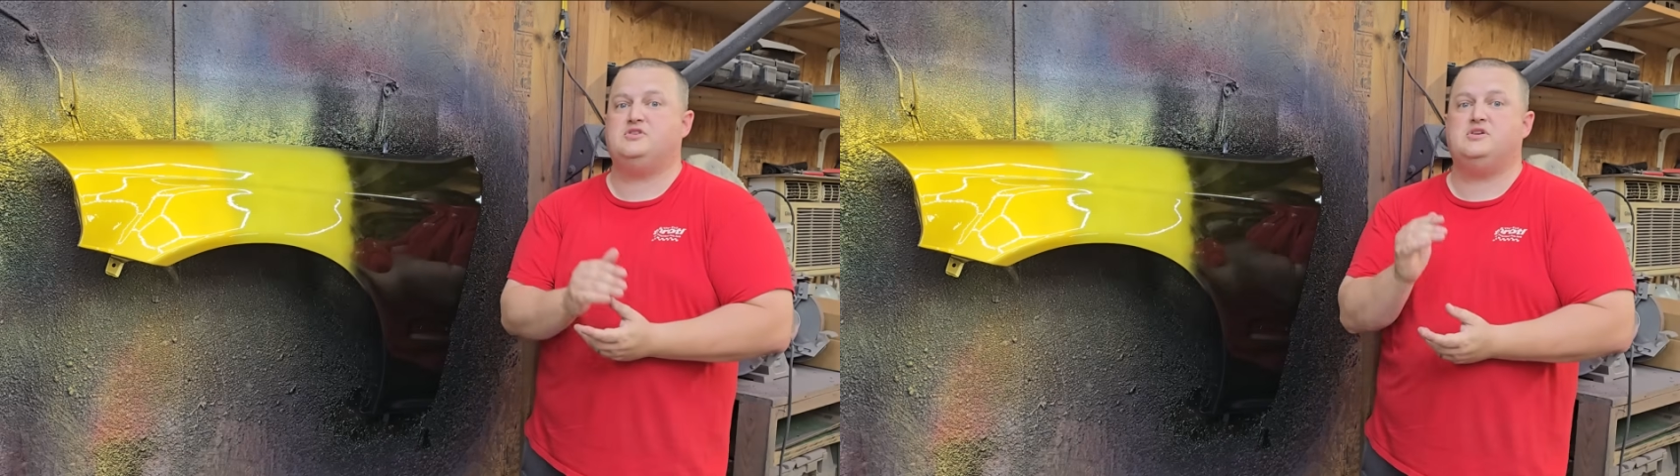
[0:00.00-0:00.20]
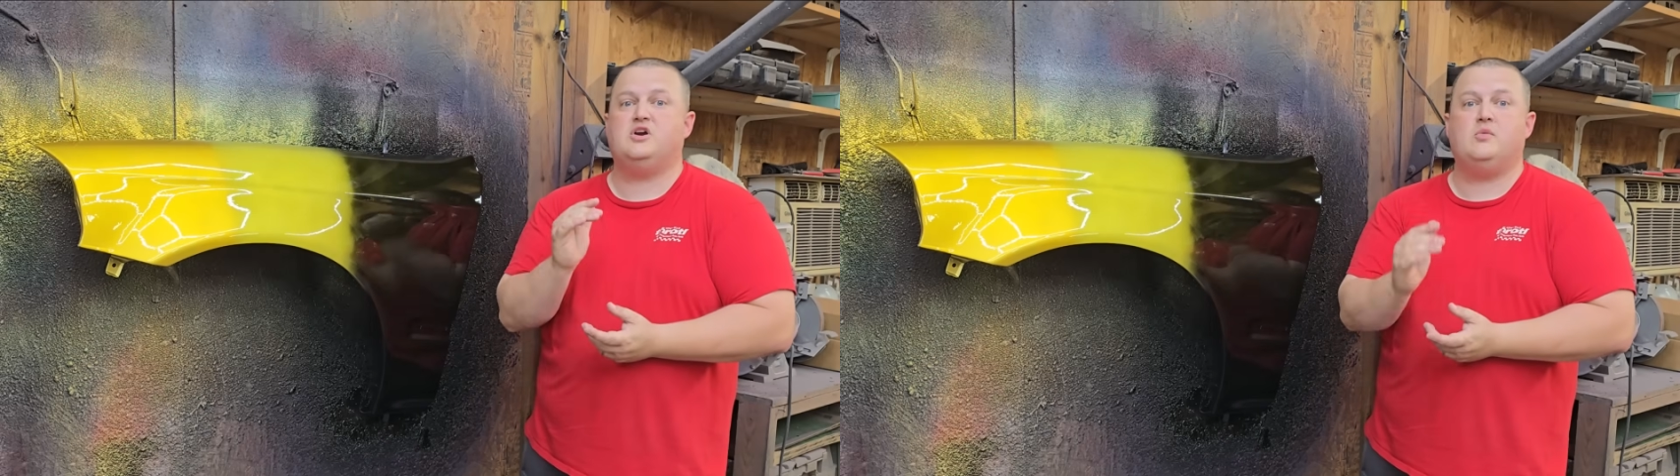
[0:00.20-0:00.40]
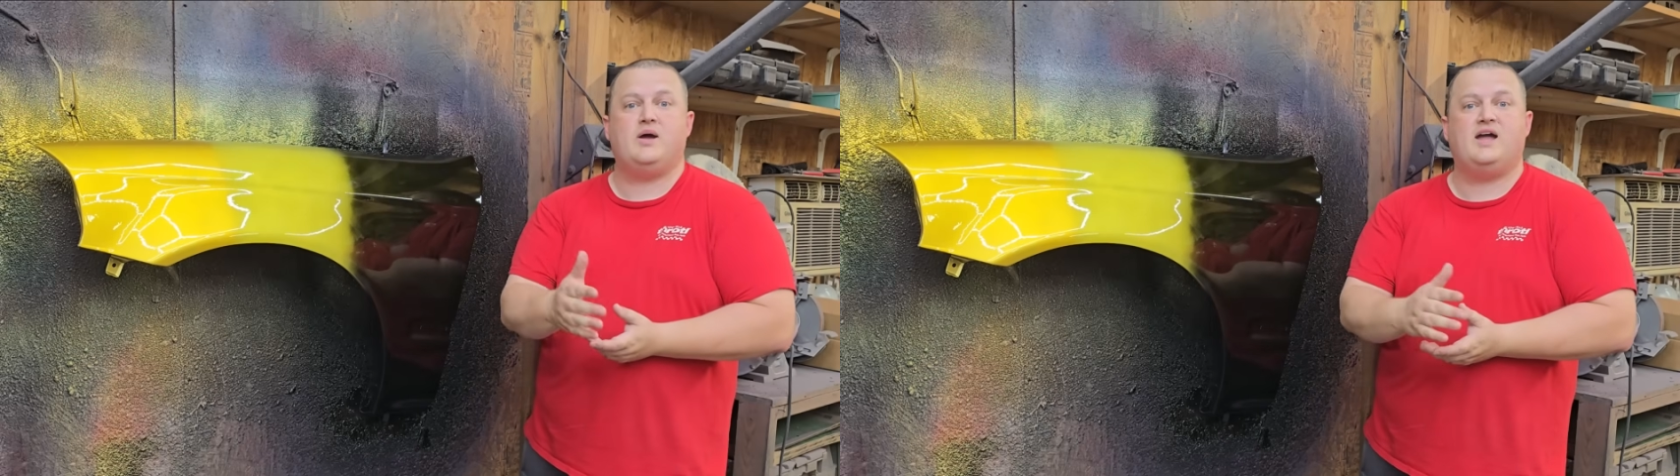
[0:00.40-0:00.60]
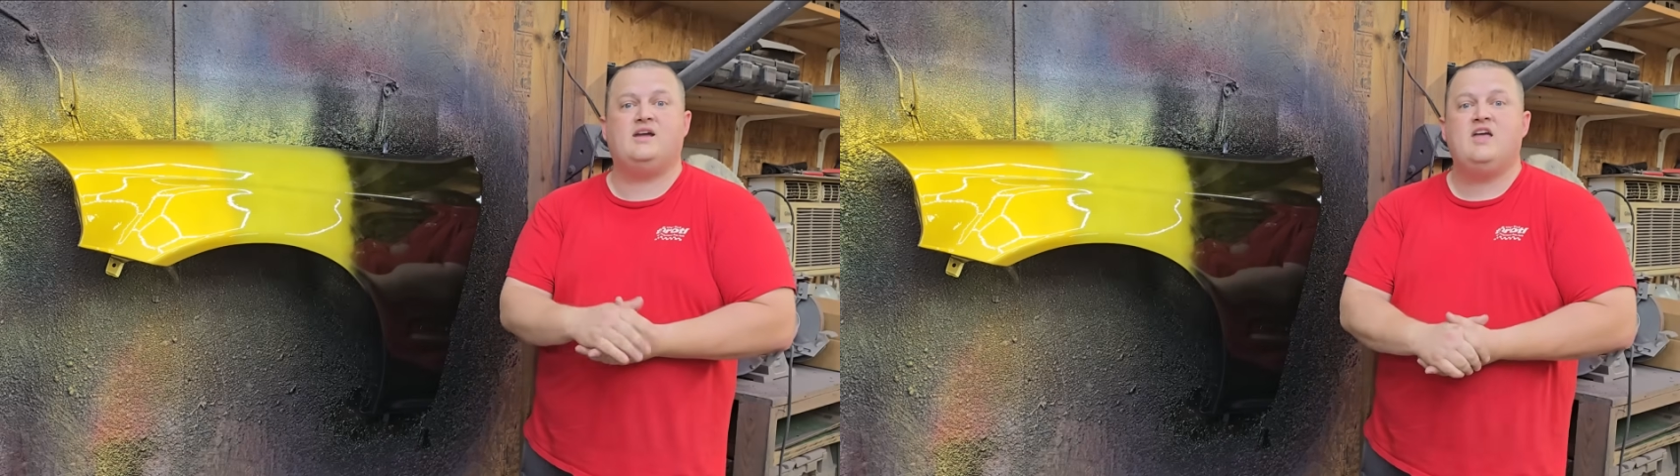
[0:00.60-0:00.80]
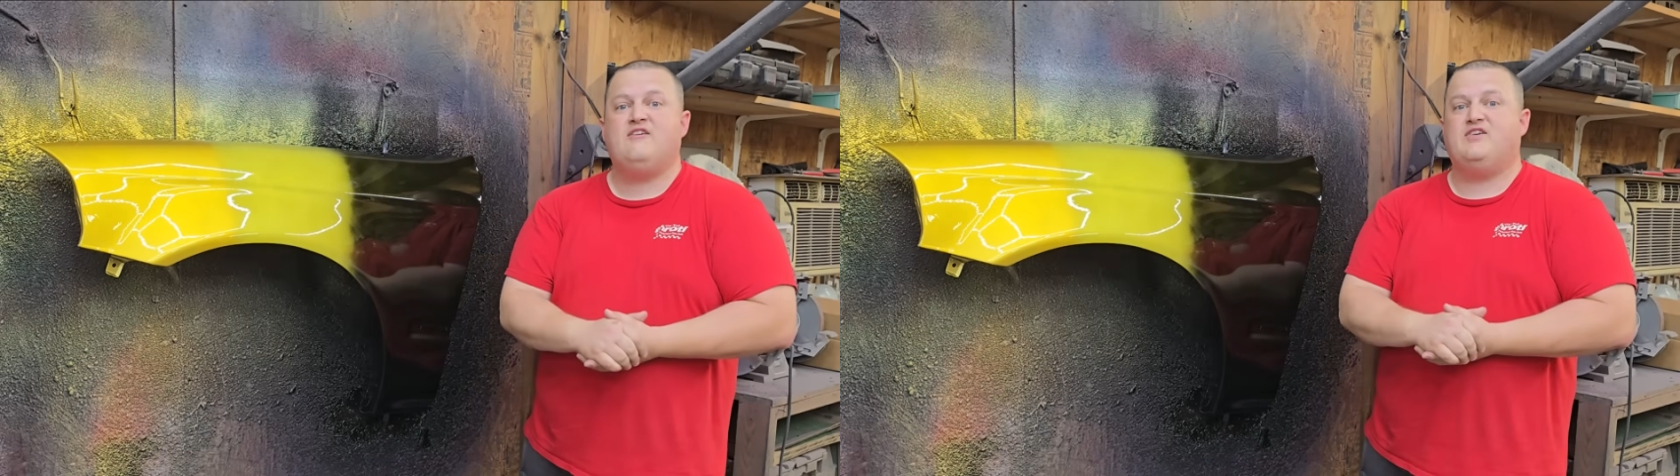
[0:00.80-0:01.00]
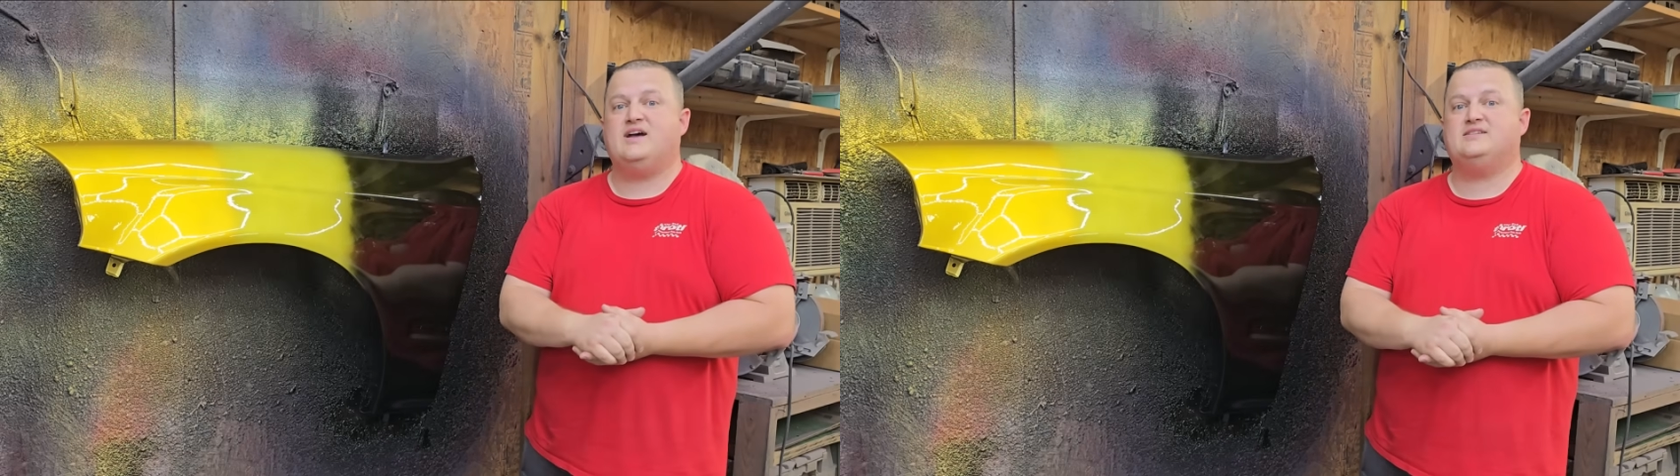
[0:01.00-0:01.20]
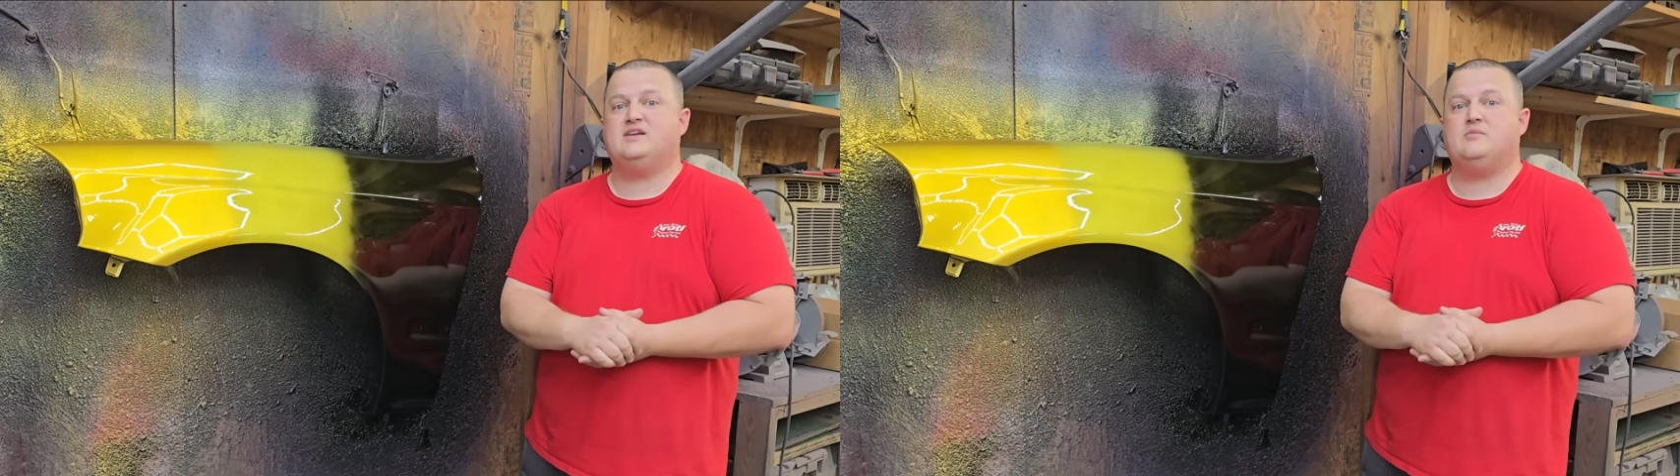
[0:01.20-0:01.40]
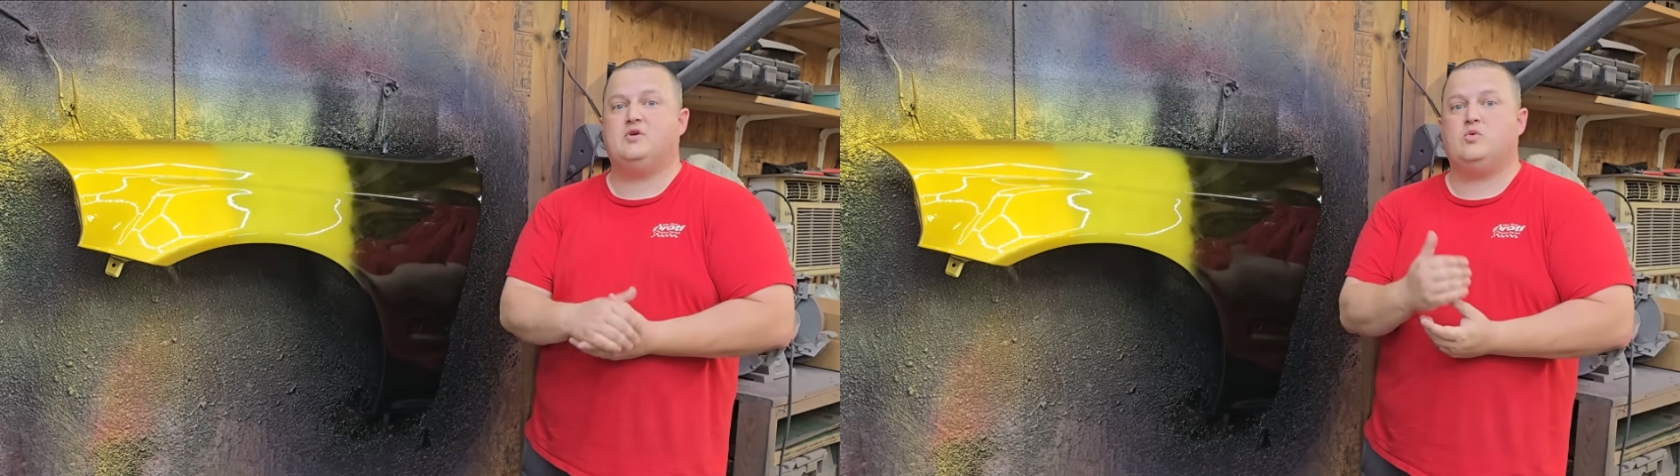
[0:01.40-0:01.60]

You can go back, find something that